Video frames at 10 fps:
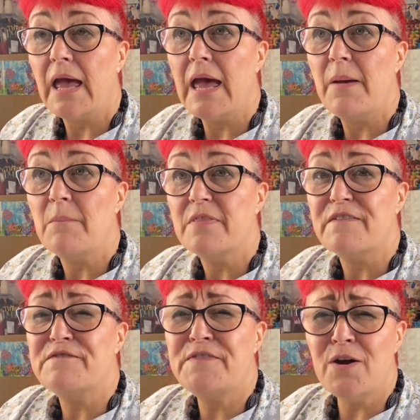
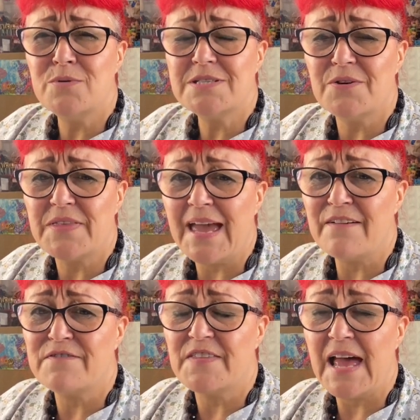The photo they
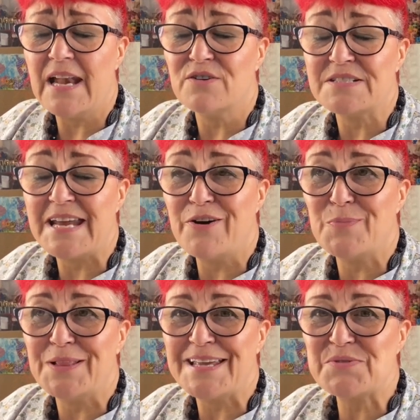have for that, I look
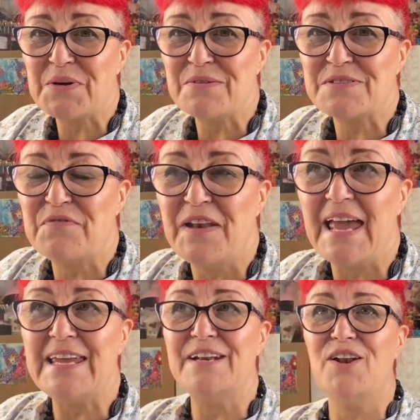terrible. That's when I was
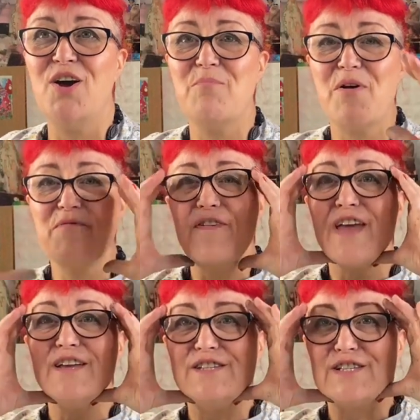flying a lot and my
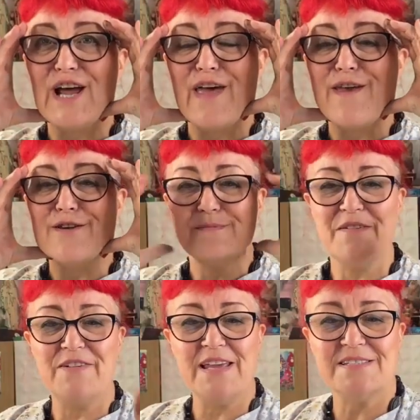face is like this.
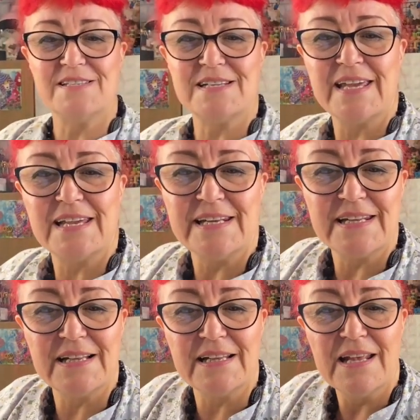My face is like a
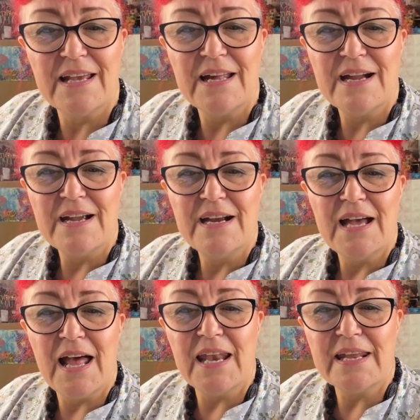little
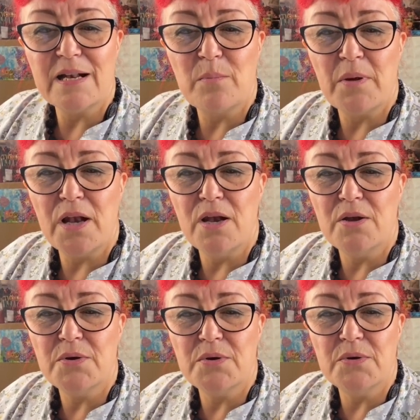
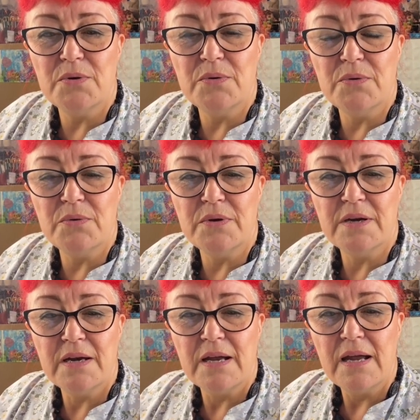
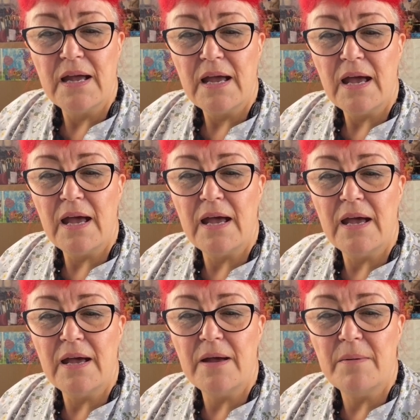balloon.
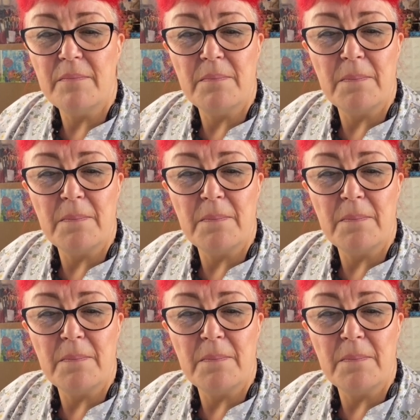I